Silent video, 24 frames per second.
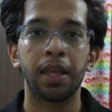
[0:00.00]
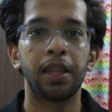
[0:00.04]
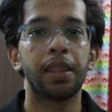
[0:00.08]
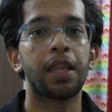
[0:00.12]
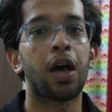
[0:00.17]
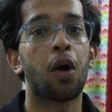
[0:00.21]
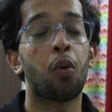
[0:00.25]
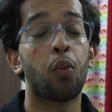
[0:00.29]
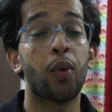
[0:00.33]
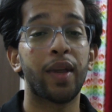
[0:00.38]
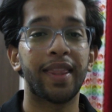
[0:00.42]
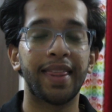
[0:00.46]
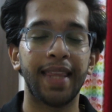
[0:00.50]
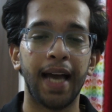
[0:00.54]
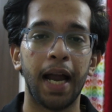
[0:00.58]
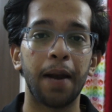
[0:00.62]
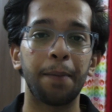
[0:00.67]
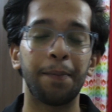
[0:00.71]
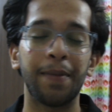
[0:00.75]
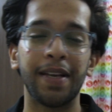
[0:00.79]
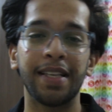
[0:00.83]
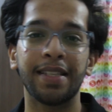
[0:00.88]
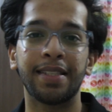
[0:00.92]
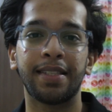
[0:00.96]
Now, with
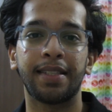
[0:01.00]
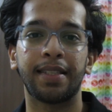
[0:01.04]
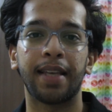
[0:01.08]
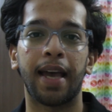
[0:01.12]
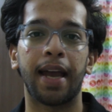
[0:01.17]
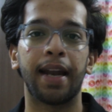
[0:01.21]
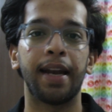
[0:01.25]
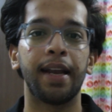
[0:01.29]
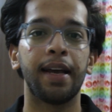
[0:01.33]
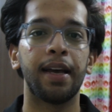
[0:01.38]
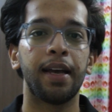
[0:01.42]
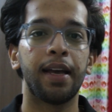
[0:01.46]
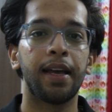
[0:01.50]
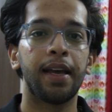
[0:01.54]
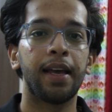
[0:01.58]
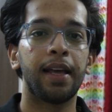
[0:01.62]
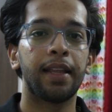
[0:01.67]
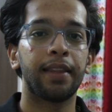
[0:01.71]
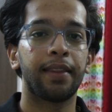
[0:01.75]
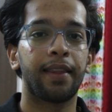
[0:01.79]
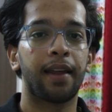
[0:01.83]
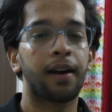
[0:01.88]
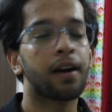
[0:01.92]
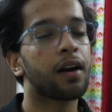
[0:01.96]
that being said,
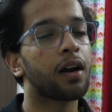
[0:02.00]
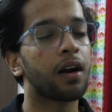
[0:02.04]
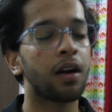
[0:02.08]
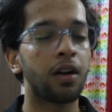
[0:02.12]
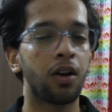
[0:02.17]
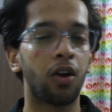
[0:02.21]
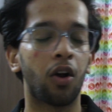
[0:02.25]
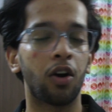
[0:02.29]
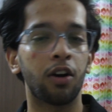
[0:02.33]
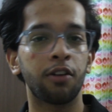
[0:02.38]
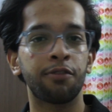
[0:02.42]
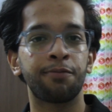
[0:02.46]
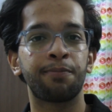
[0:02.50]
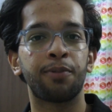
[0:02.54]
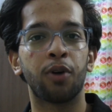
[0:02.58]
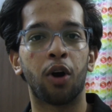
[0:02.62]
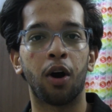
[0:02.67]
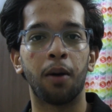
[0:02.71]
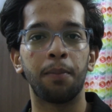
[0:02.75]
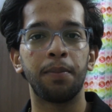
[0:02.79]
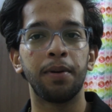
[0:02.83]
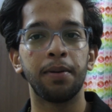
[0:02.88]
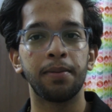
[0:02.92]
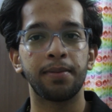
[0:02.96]
there are a lot of
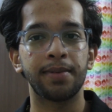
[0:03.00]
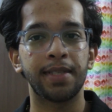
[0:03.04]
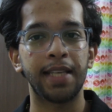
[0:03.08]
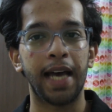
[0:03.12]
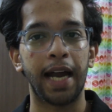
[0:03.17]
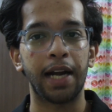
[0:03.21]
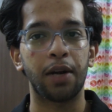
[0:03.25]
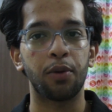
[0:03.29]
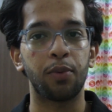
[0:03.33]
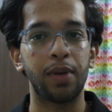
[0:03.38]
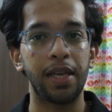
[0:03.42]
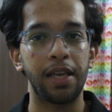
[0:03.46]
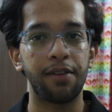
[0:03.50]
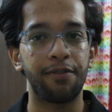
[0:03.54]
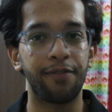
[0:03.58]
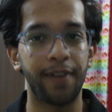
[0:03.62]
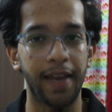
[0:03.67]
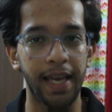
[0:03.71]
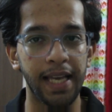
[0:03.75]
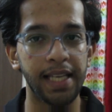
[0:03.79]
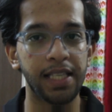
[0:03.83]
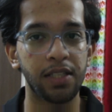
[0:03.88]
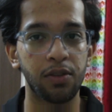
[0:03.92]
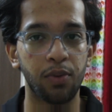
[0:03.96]
problems that we
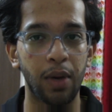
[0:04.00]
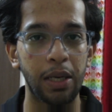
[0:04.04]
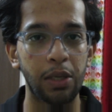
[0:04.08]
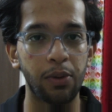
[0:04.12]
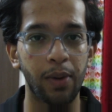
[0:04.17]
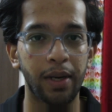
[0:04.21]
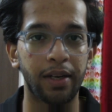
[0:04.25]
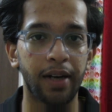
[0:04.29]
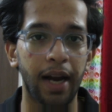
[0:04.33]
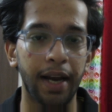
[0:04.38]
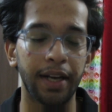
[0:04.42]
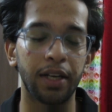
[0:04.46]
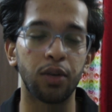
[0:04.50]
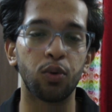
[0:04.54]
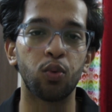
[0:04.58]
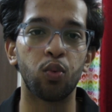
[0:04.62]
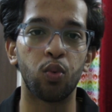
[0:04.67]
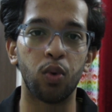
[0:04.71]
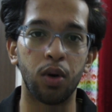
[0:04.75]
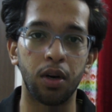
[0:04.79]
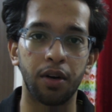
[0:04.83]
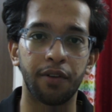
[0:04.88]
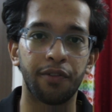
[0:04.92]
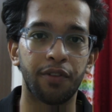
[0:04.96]
face when we are trying to
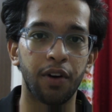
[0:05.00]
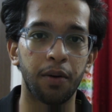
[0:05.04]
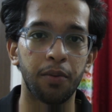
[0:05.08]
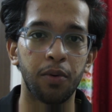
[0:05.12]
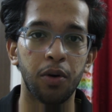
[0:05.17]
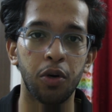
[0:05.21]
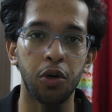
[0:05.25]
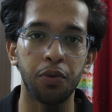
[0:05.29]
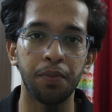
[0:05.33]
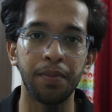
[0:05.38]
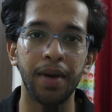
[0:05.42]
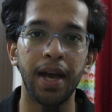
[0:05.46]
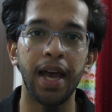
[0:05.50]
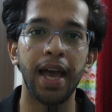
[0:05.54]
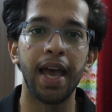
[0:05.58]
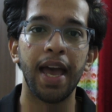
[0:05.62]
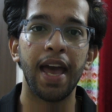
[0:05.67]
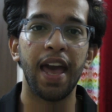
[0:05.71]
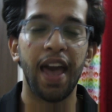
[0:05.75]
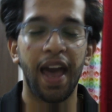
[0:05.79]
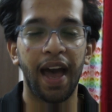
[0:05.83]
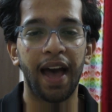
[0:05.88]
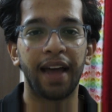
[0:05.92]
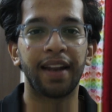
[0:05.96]
work from home.
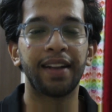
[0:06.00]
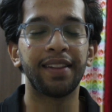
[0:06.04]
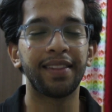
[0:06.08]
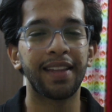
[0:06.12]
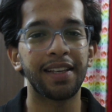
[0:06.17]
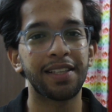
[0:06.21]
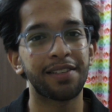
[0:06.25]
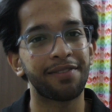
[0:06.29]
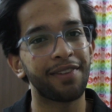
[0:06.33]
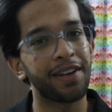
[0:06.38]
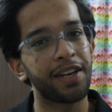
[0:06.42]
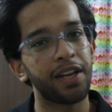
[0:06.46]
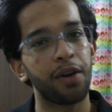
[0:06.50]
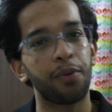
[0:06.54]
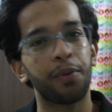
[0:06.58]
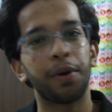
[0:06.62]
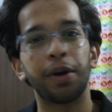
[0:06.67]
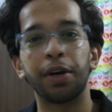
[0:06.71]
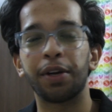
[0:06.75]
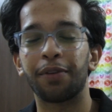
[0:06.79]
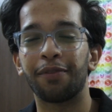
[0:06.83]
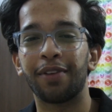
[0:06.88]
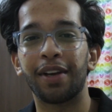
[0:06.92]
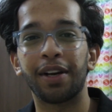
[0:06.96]
And in this video,
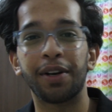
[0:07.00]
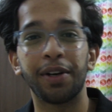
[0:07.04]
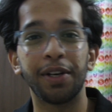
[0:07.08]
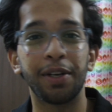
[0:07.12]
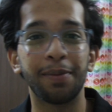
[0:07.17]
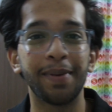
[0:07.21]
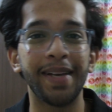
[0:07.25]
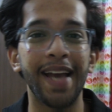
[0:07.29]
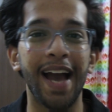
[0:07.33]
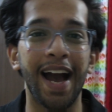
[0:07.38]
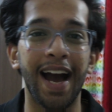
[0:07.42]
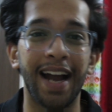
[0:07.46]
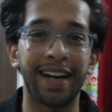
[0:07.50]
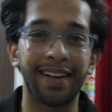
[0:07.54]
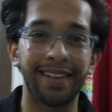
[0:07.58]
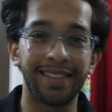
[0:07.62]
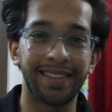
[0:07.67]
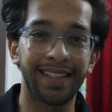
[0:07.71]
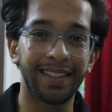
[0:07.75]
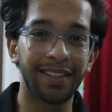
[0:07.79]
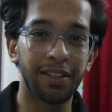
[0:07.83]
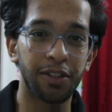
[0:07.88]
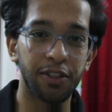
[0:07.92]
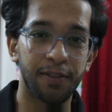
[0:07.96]
we are going to be
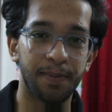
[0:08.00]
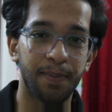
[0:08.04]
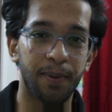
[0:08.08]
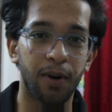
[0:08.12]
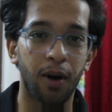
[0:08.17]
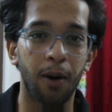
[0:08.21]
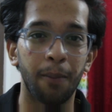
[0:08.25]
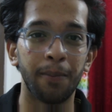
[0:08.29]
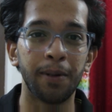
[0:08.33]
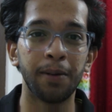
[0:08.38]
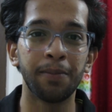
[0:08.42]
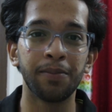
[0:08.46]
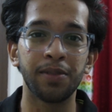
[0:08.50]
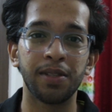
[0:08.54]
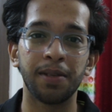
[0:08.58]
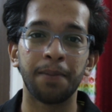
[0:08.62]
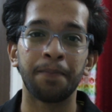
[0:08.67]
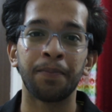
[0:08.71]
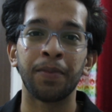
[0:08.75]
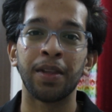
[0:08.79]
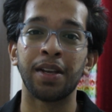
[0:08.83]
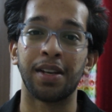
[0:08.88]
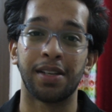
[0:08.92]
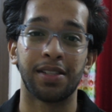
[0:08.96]
addressing those
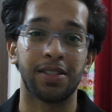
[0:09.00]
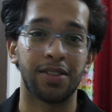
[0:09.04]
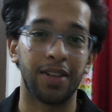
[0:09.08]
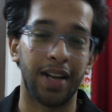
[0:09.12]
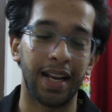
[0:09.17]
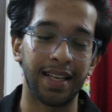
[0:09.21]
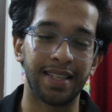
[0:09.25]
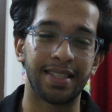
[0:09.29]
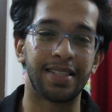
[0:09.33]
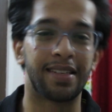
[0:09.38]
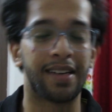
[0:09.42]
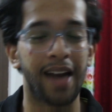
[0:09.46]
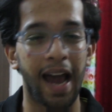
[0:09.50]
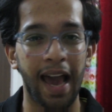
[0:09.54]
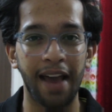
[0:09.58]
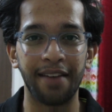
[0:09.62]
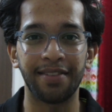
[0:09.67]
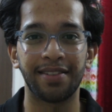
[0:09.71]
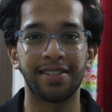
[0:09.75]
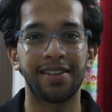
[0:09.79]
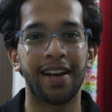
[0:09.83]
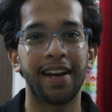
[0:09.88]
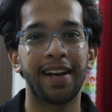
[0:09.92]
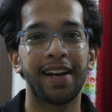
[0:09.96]
problems. So let's dive
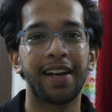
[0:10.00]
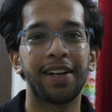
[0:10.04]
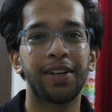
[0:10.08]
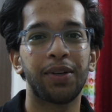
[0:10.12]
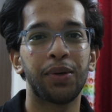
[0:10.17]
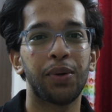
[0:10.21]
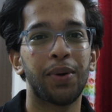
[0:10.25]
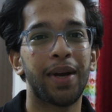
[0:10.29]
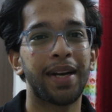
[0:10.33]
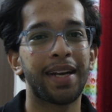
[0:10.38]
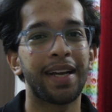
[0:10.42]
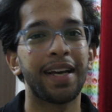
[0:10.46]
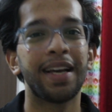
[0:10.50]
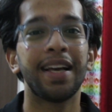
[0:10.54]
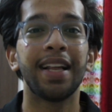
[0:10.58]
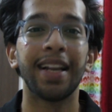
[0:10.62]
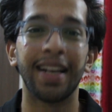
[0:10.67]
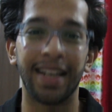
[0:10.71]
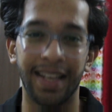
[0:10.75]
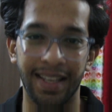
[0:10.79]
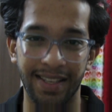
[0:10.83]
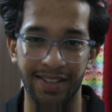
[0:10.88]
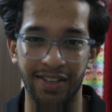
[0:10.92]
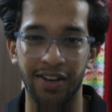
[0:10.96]
straight into it.
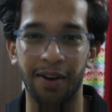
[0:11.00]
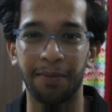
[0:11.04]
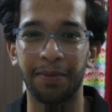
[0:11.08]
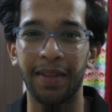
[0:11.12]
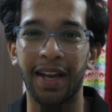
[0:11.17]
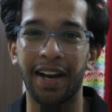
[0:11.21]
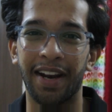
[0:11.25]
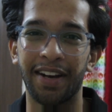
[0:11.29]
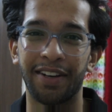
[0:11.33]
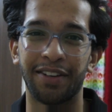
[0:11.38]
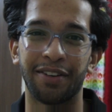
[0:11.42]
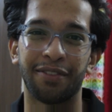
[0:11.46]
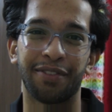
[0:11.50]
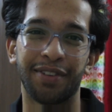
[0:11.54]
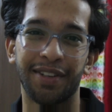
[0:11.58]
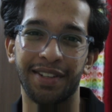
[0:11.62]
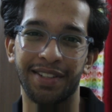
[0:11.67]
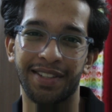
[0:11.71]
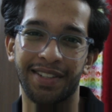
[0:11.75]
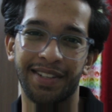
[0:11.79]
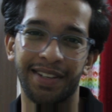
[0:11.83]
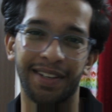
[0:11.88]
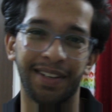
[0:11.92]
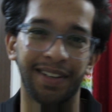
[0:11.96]
Let's stop that intro
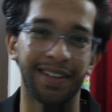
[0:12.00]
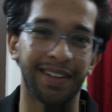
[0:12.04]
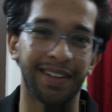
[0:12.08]
first.